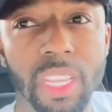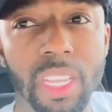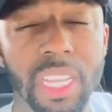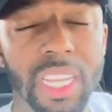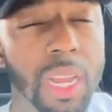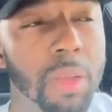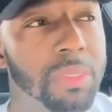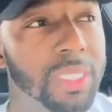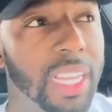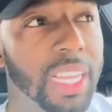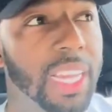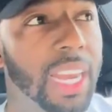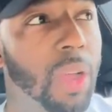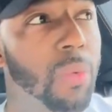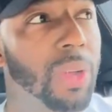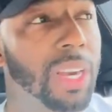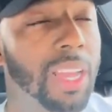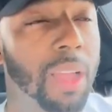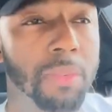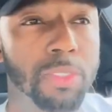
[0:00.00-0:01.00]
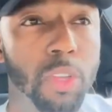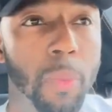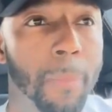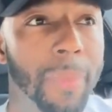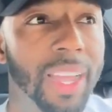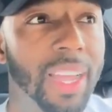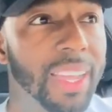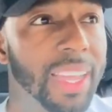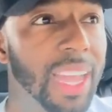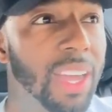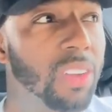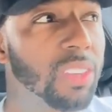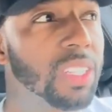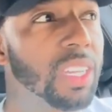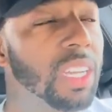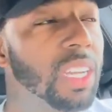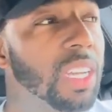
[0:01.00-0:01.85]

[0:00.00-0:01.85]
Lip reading: You know what I'm saying? Like, when it comes to a big account,